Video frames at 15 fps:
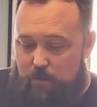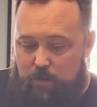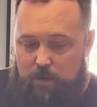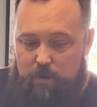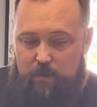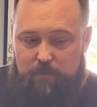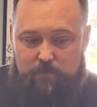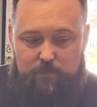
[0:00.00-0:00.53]

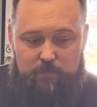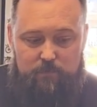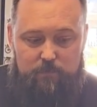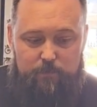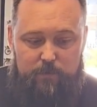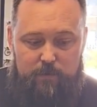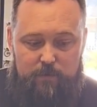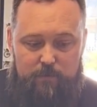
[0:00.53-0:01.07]
and
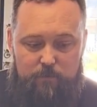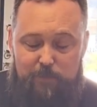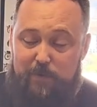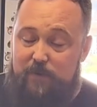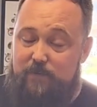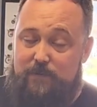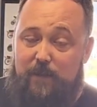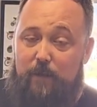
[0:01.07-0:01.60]
we've
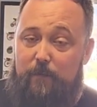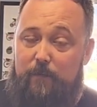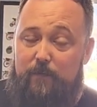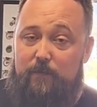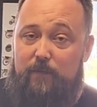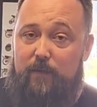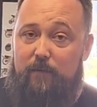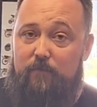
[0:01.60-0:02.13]
been selling
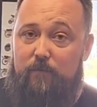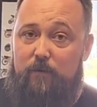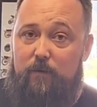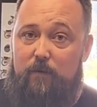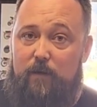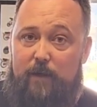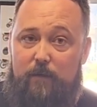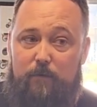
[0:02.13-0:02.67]
this thing
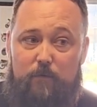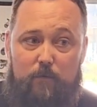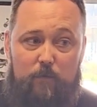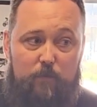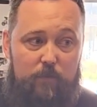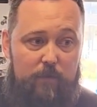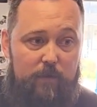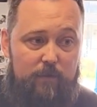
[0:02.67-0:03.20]
for, I don't
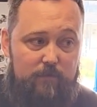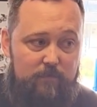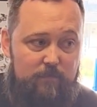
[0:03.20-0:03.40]
know, boy,